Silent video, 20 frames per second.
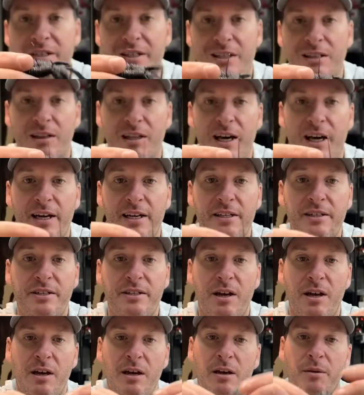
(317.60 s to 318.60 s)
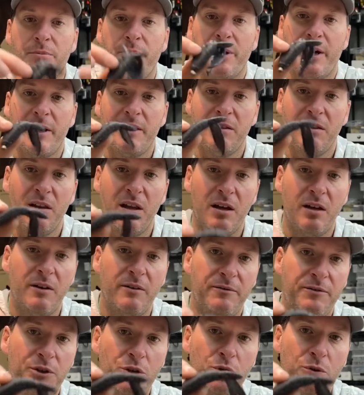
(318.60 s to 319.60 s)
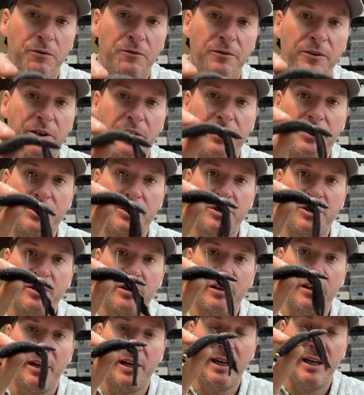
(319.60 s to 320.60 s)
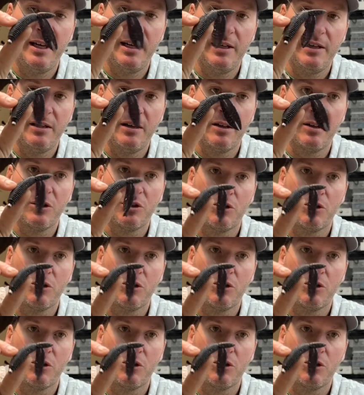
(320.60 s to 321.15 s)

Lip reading: it glides, but I love to fish a